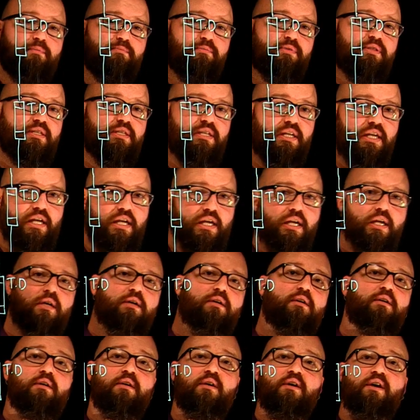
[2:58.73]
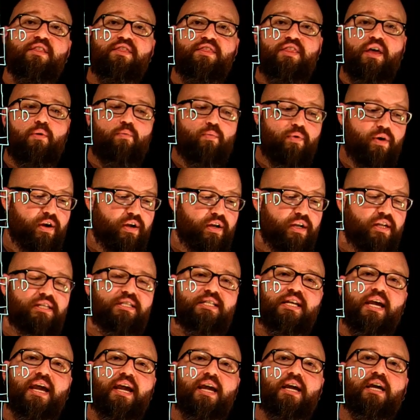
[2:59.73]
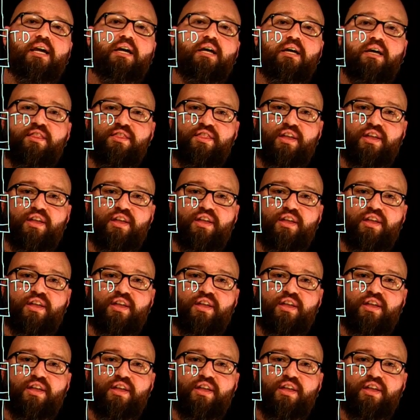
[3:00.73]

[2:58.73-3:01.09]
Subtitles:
C that we're going to take the